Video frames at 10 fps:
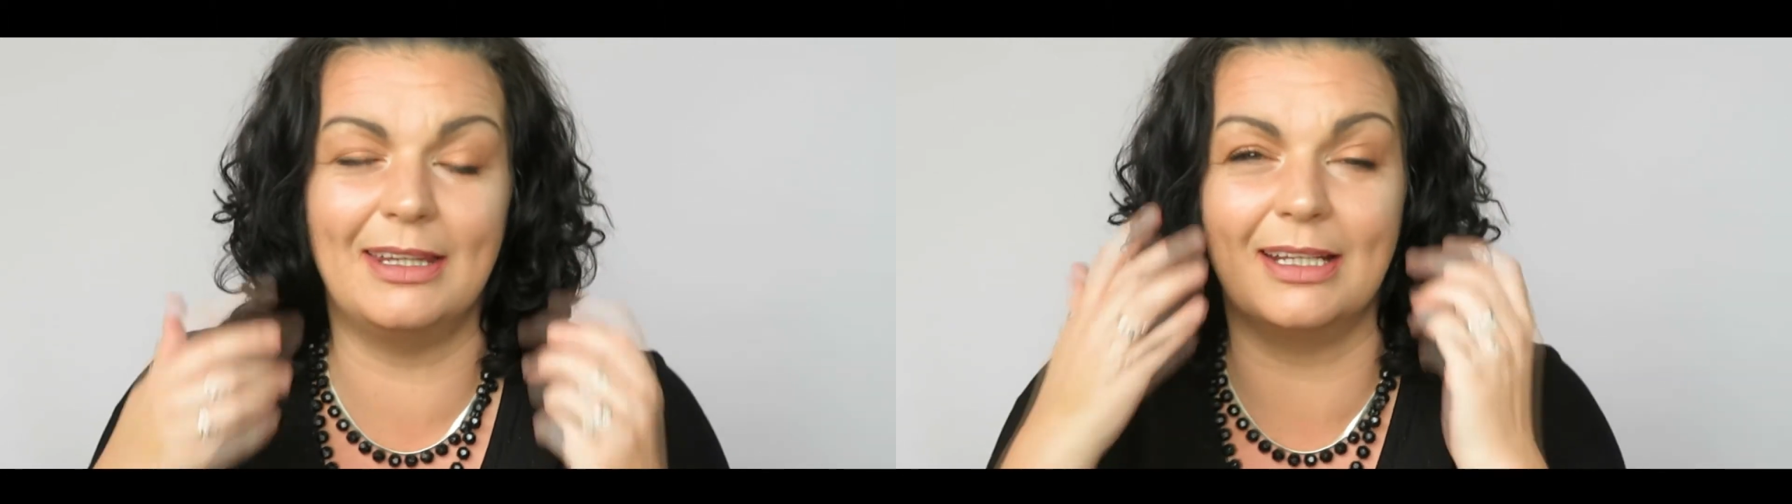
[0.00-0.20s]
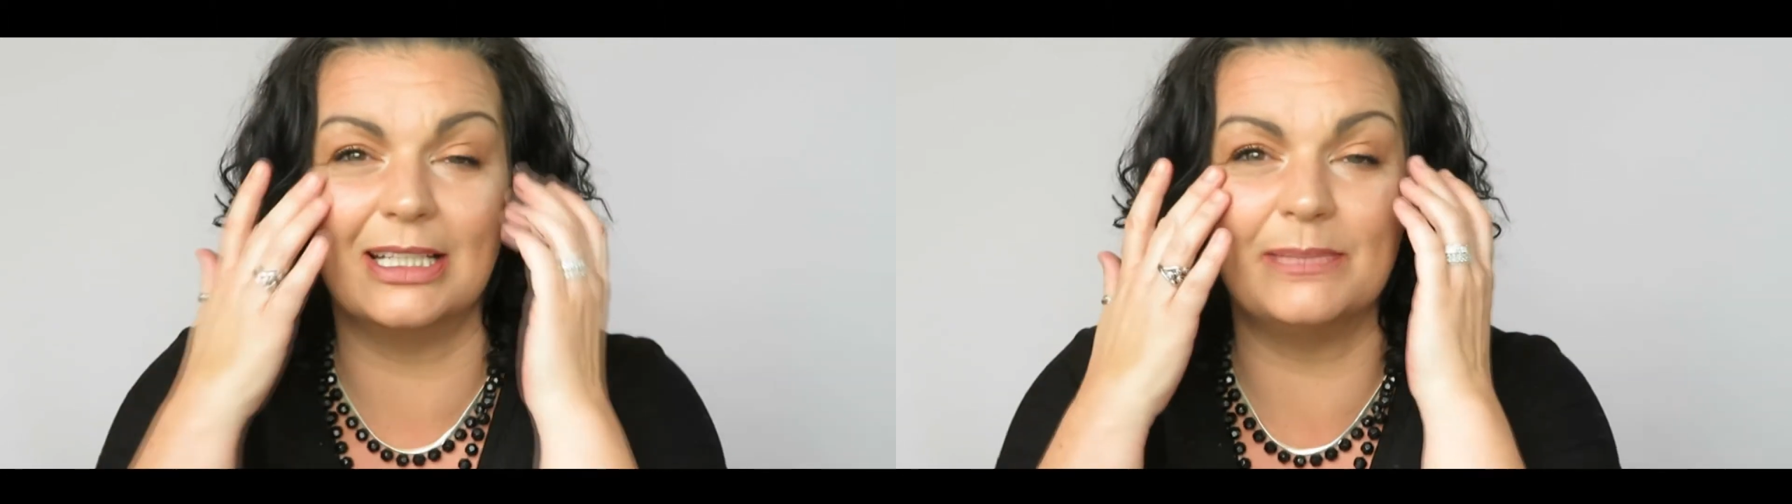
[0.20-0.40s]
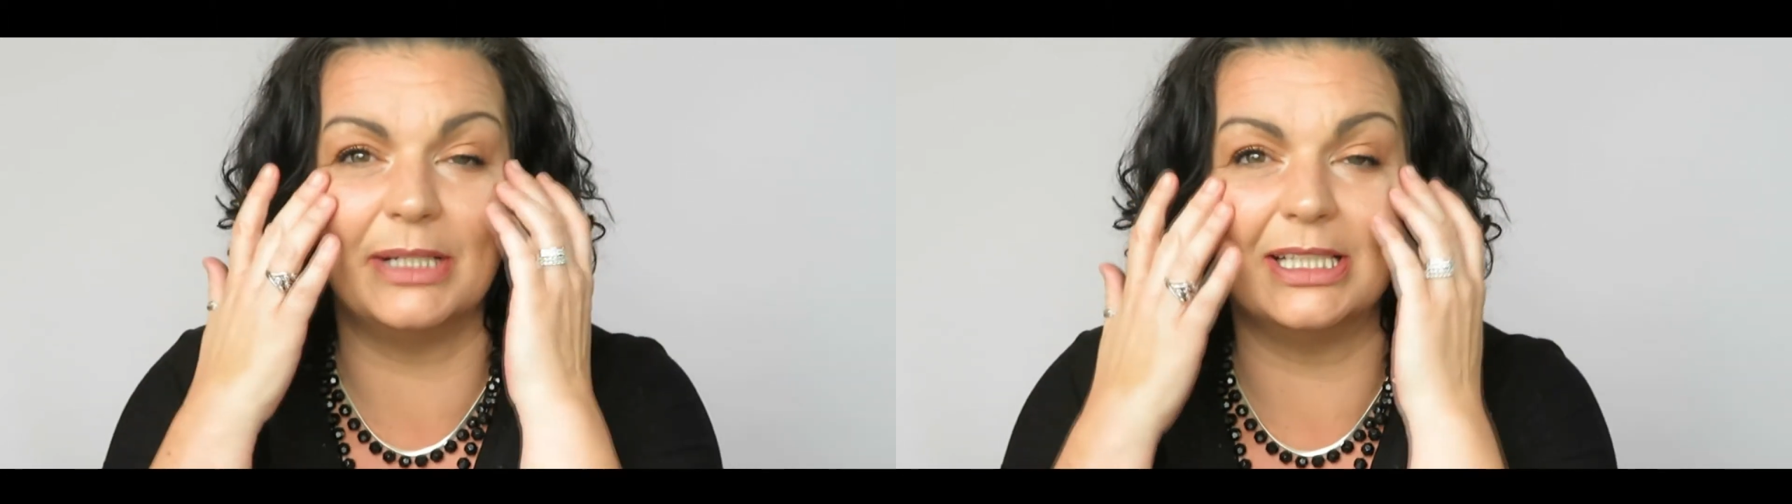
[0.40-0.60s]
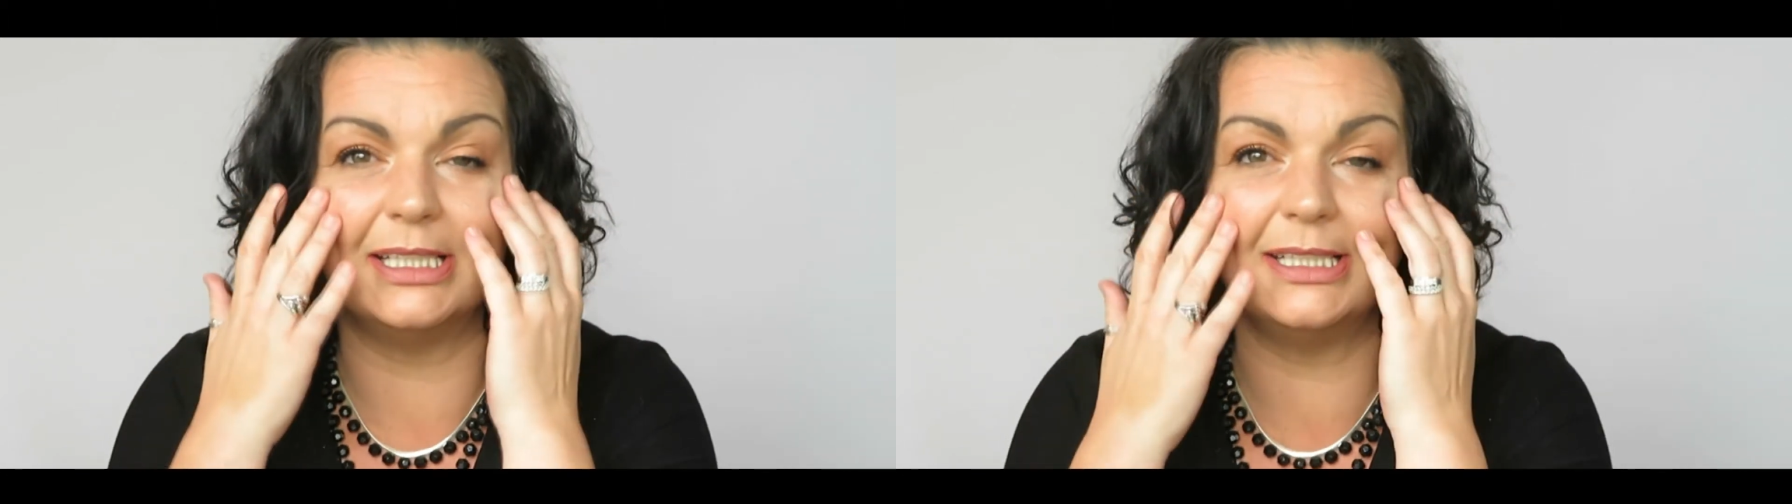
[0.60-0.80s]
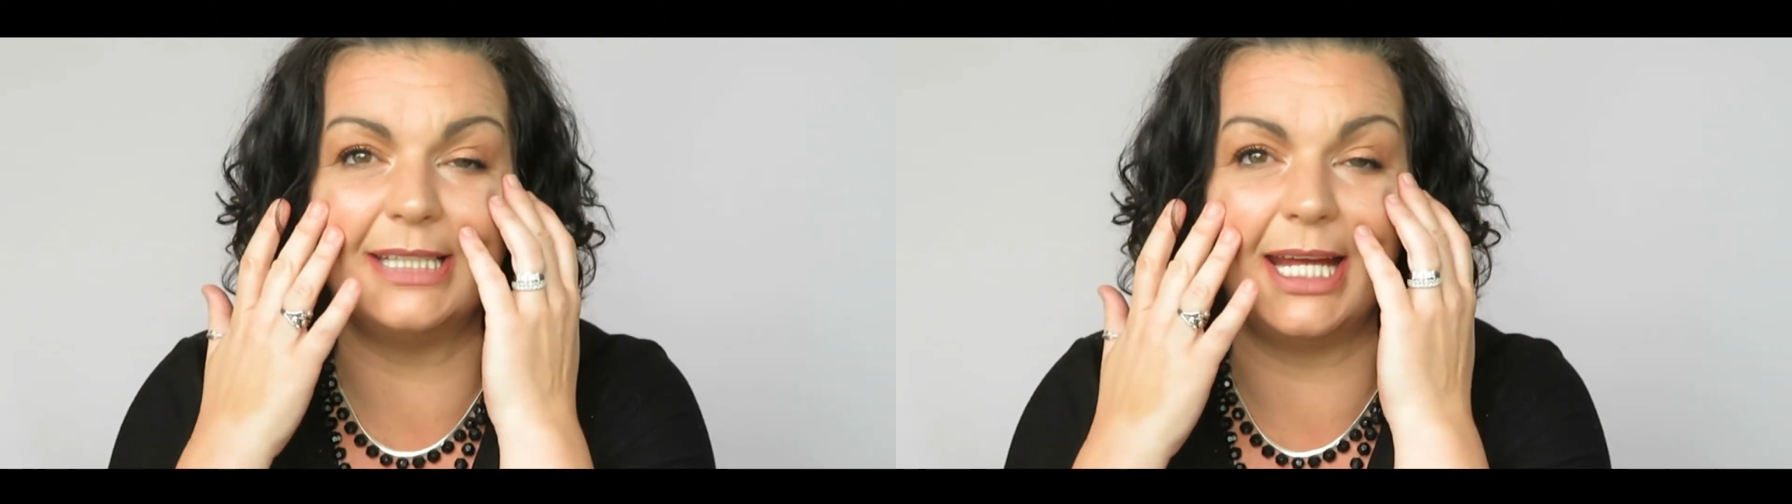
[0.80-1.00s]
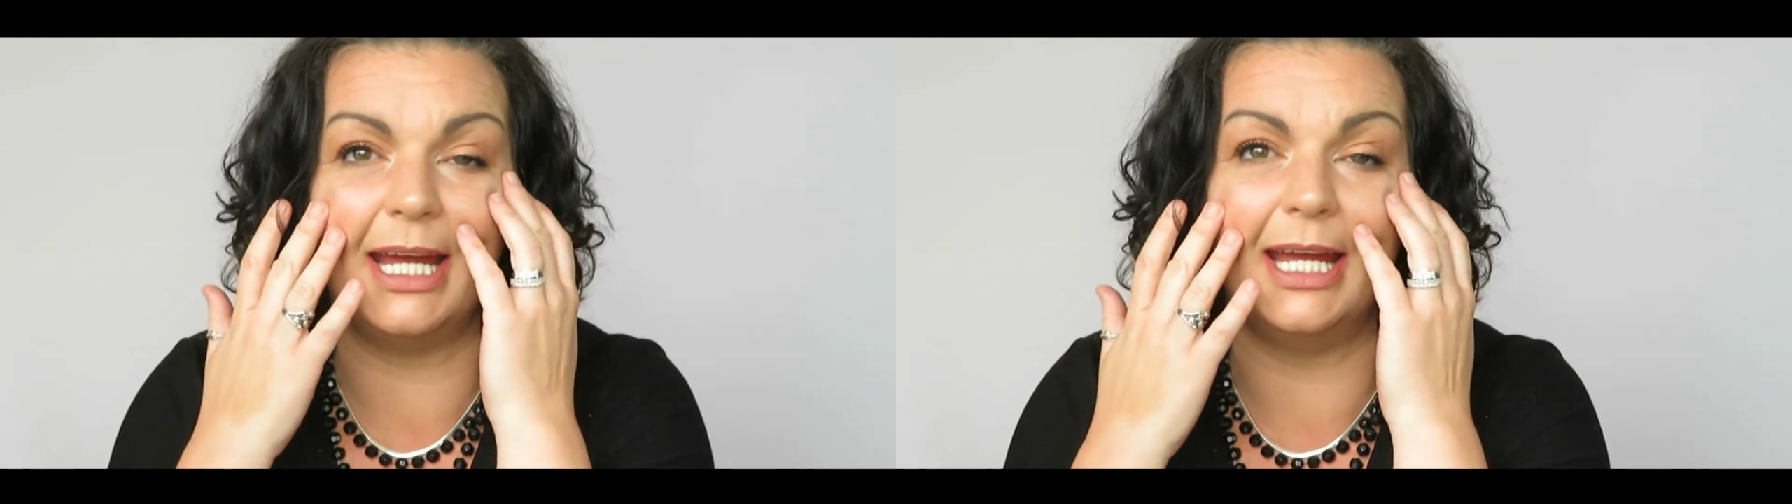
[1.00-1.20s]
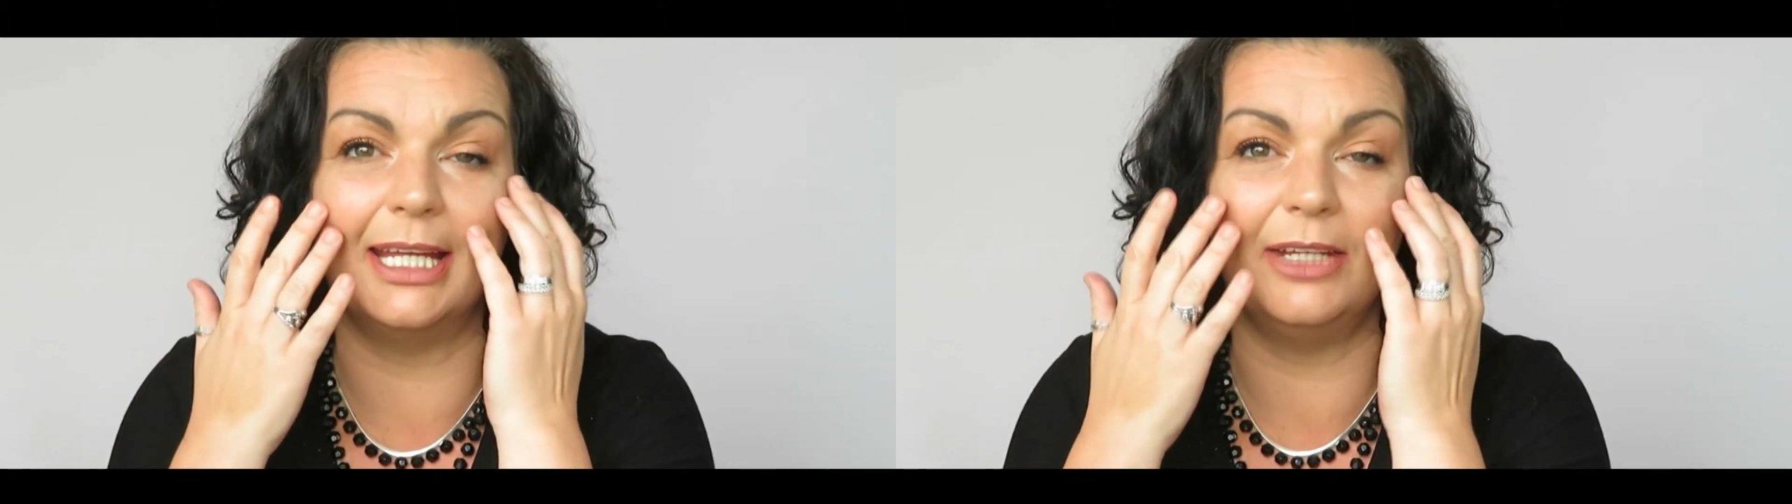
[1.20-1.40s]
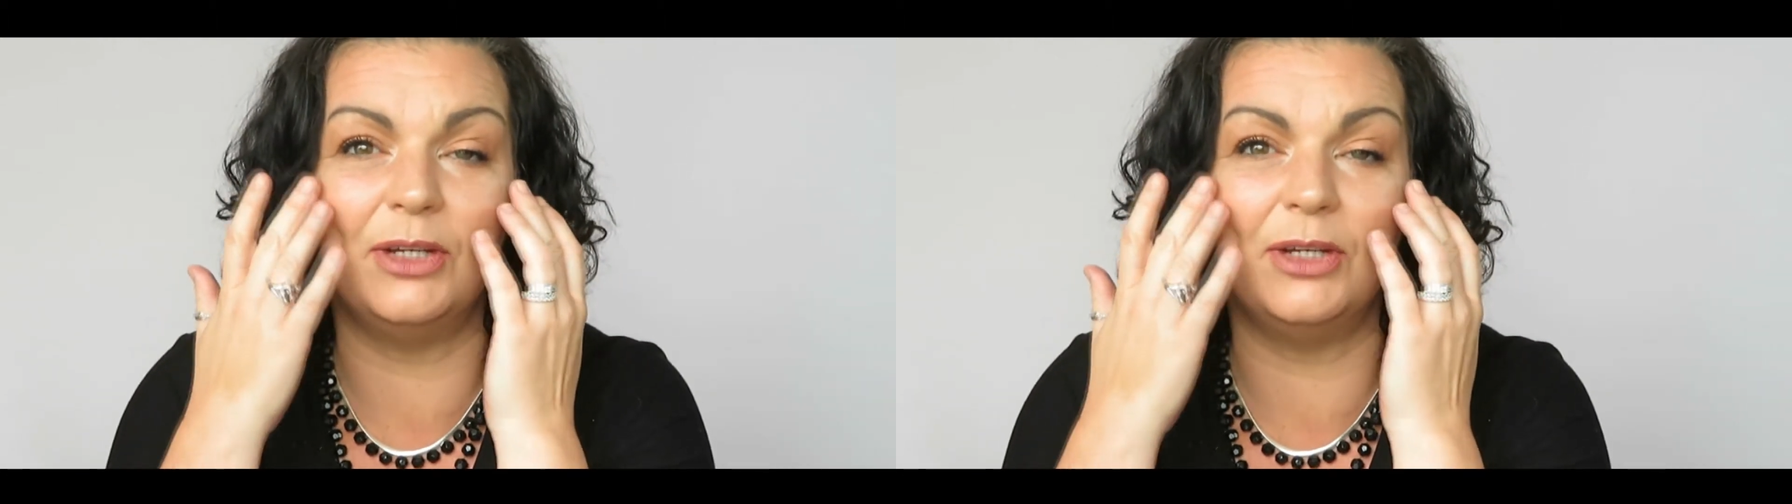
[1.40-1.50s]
things begin to sag,